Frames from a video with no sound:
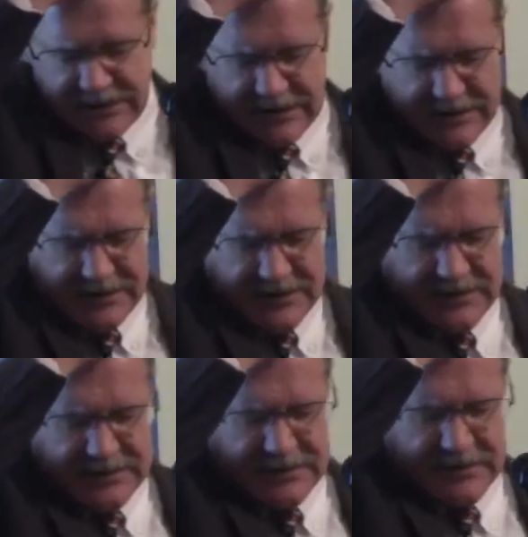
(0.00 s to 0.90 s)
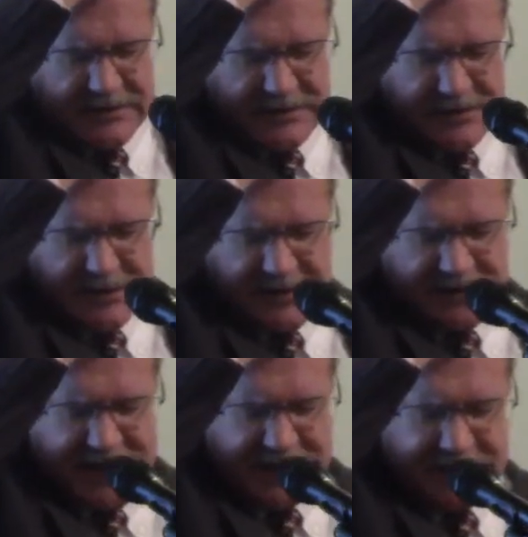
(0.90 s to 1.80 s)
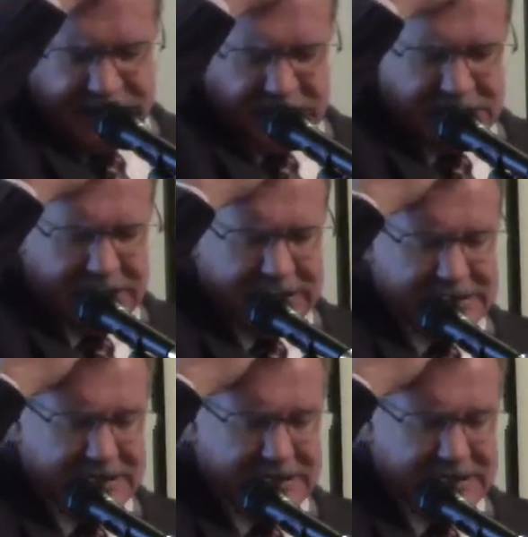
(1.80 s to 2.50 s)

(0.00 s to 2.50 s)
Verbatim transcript: uh, uh challenge for the Chinese